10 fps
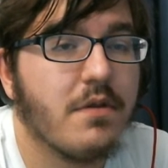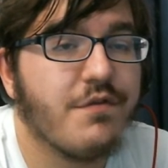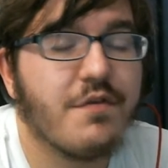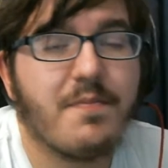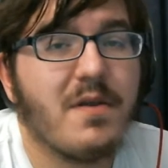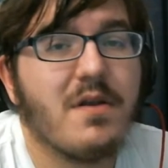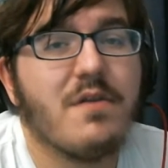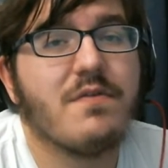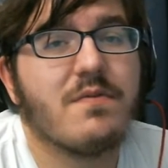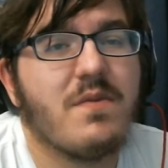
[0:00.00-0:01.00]
Just
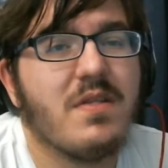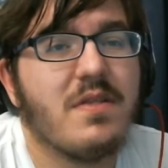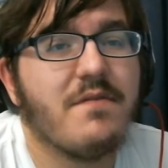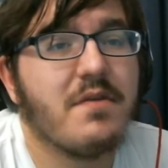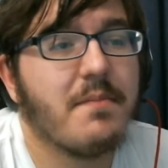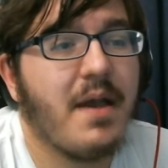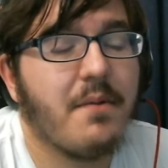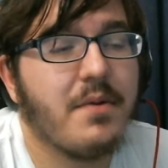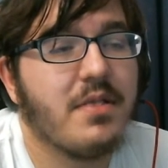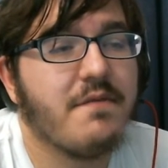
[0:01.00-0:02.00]
because we lived in a
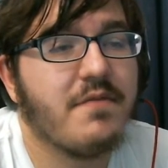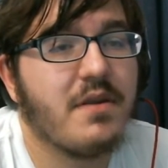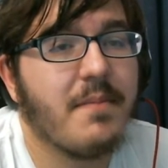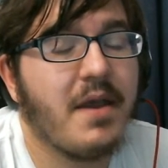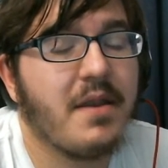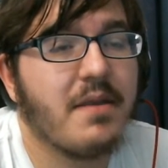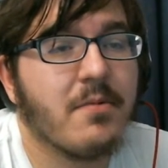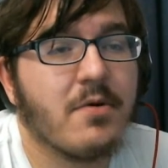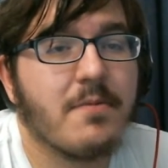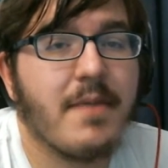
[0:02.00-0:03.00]
bad
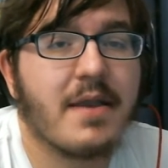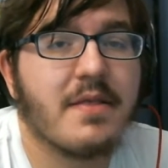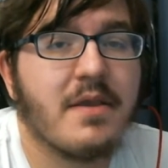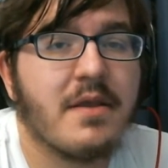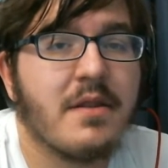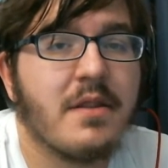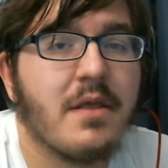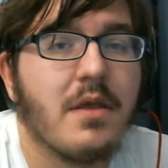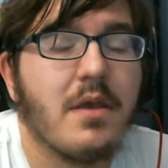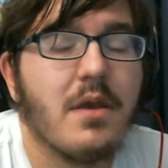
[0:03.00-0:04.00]
neighborhood back then.
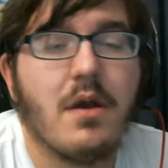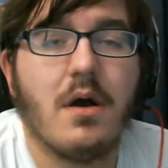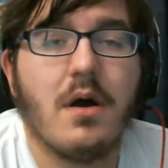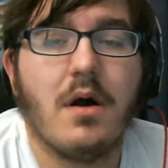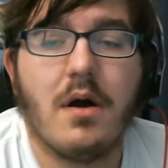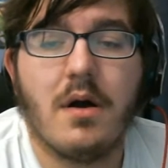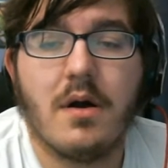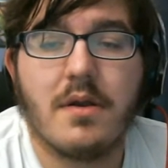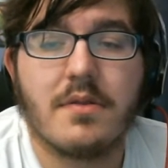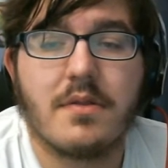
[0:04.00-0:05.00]

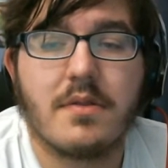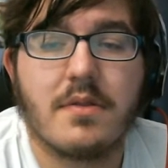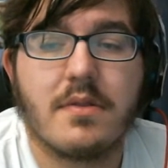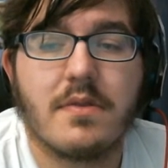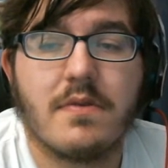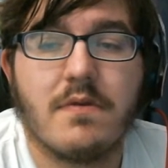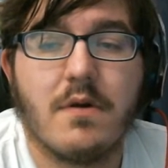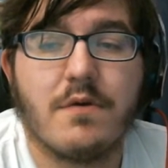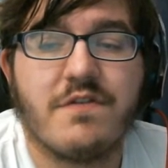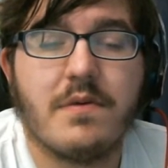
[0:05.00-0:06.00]

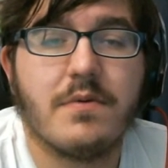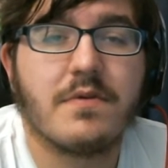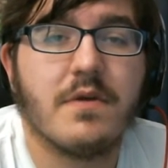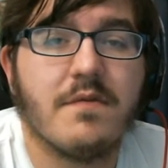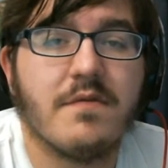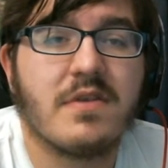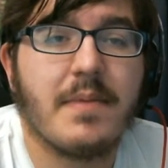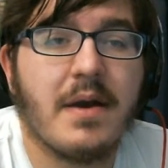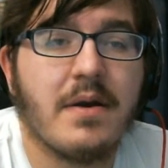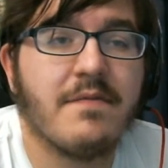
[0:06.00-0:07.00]
So she was nervous
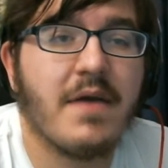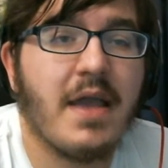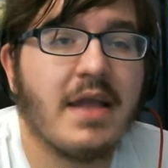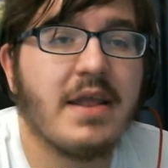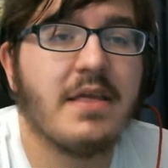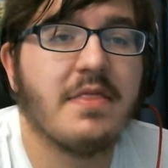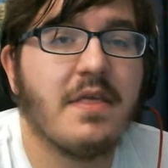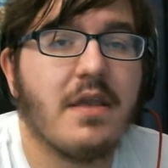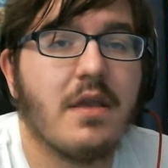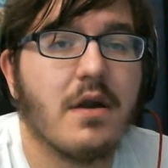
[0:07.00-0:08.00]
about if I had
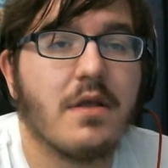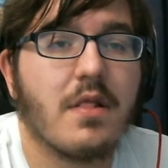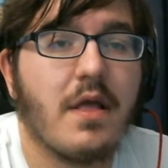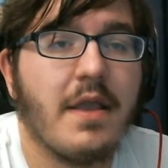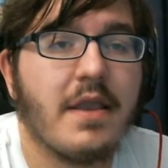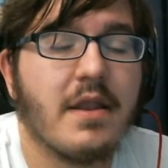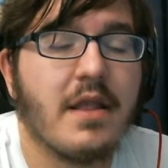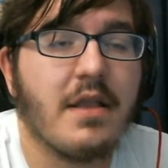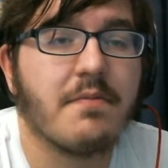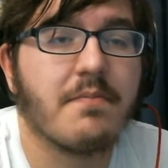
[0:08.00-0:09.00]
anything gun-like and
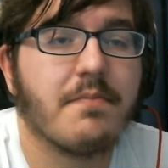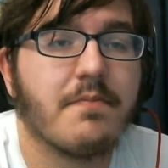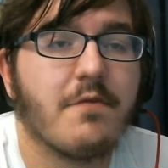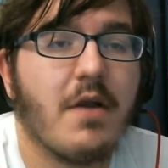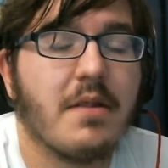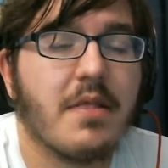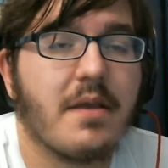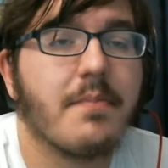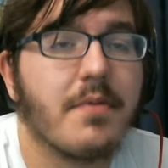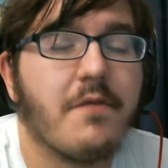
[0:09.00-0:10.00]
I tried
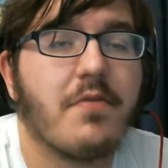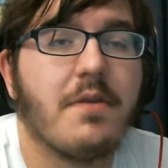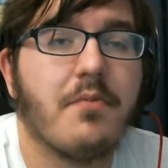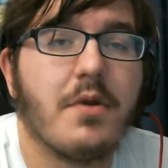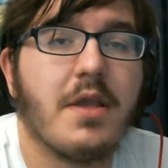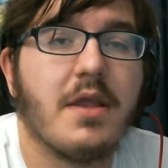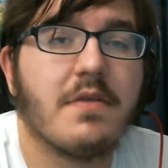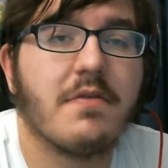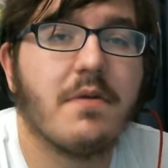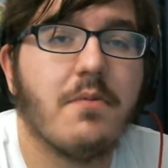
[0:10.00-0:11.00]
playfully pointing it
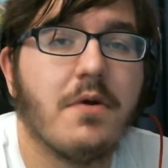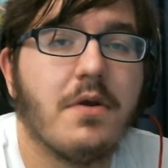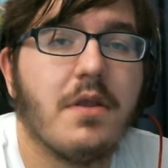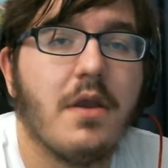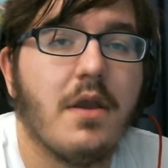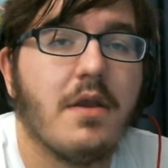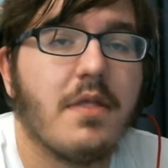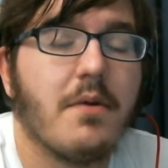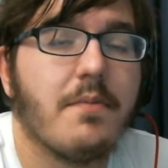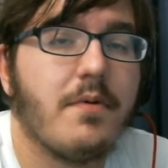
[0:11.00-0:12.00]
at someone,
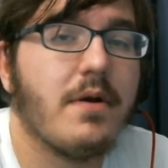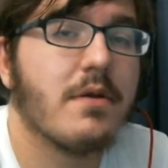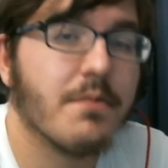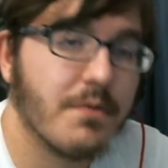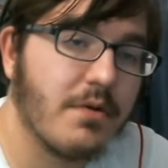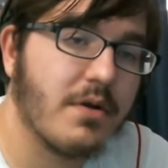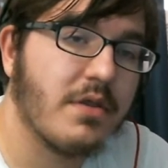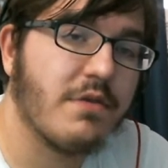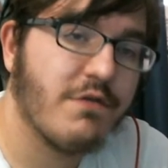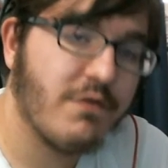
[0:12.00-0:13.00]
they would pull out a real gun
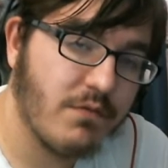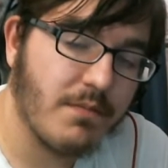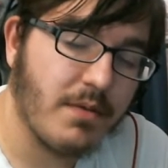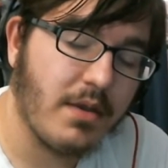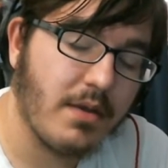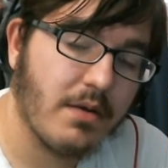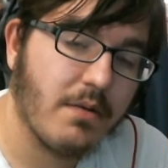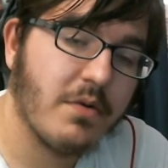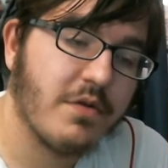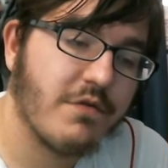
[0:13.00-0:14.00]
and shoot me.
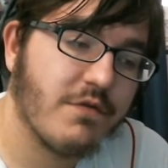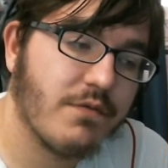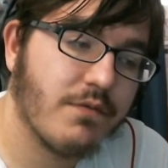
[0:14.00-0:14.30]
Which